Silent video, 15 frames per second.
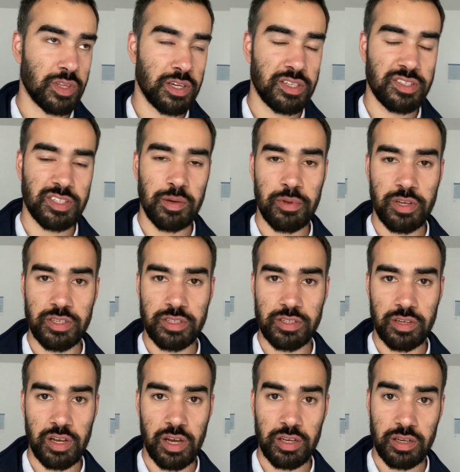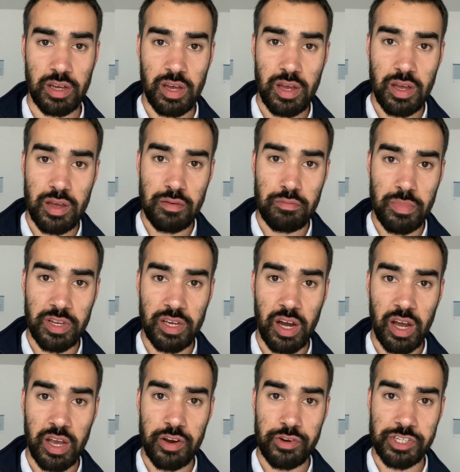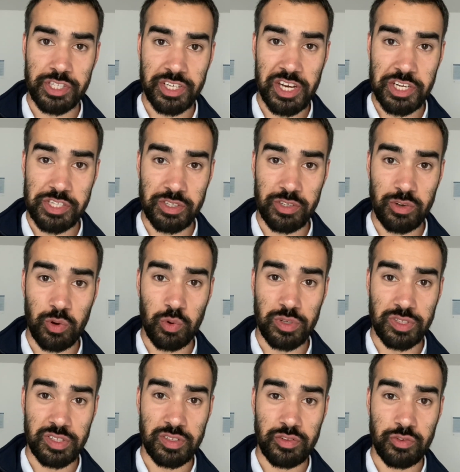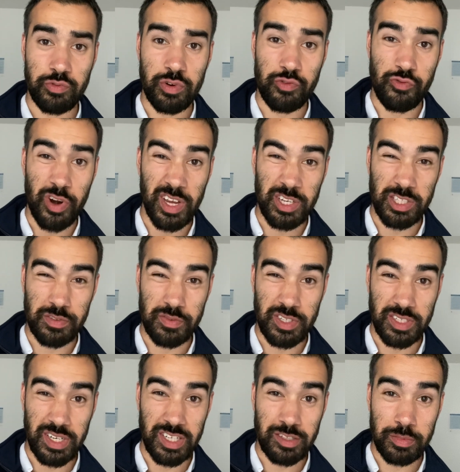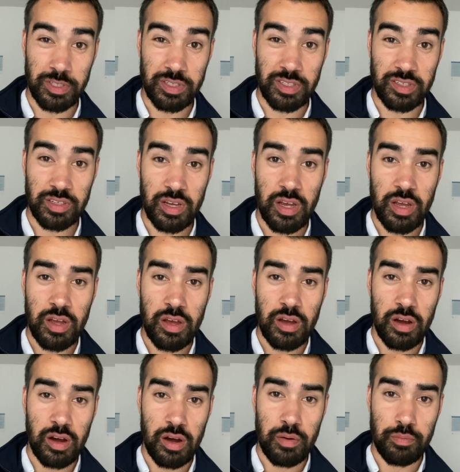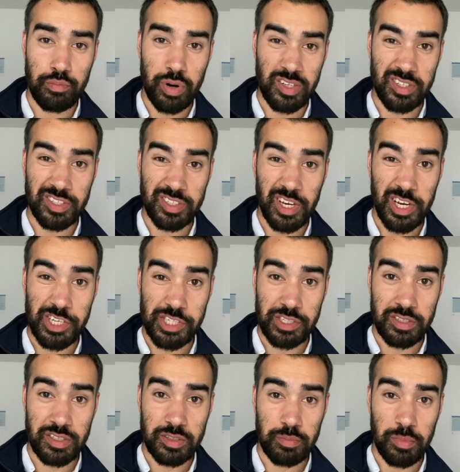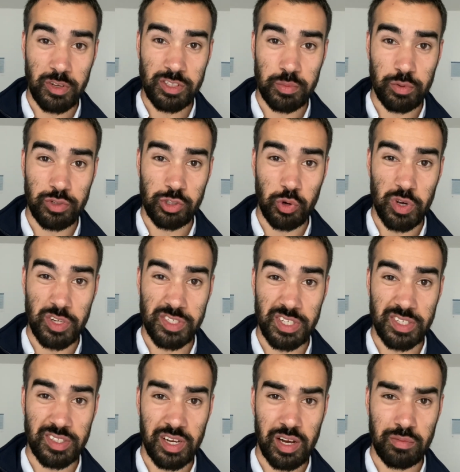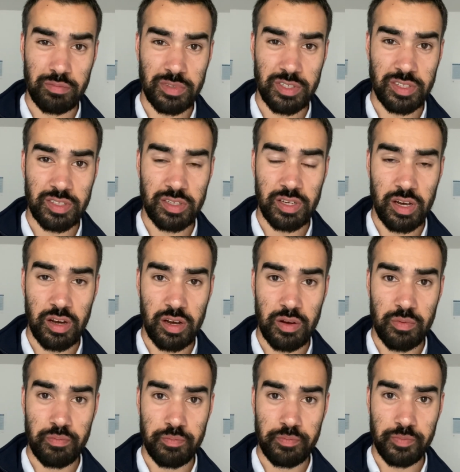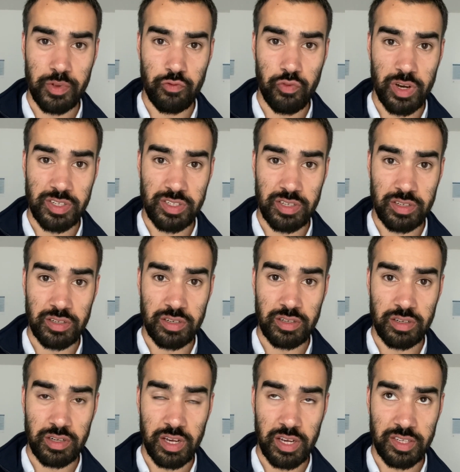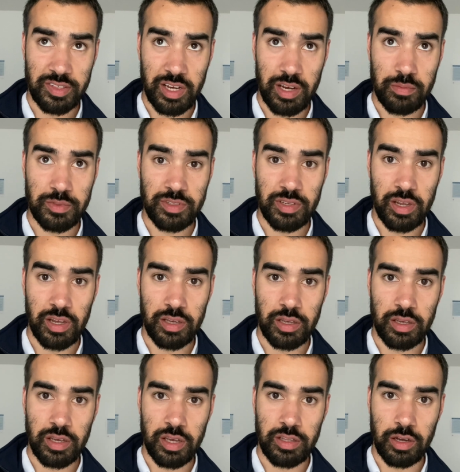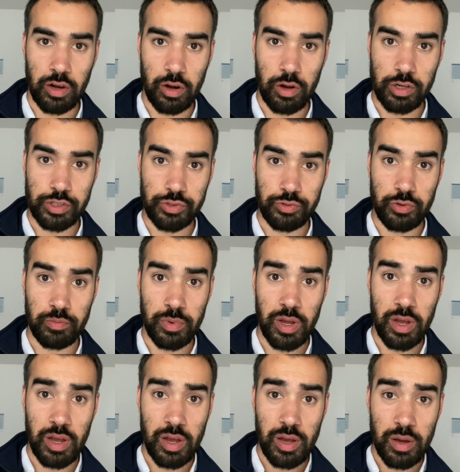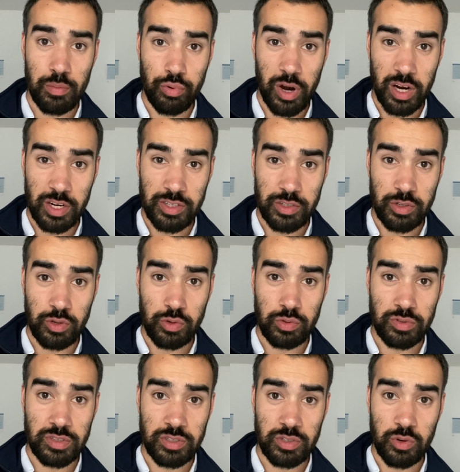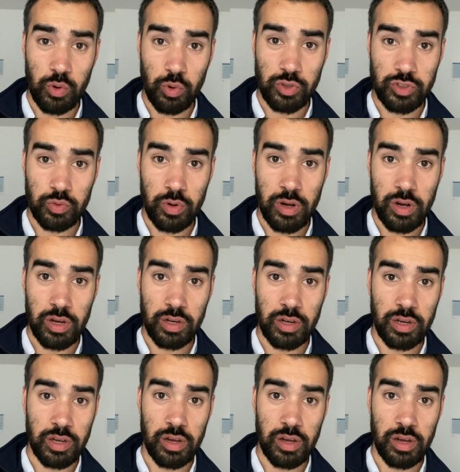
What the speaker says: similar to like many higher education courses, through a range of assessments, presentations, multiple choice exams, written exams like in the classroom, practicals, coursework,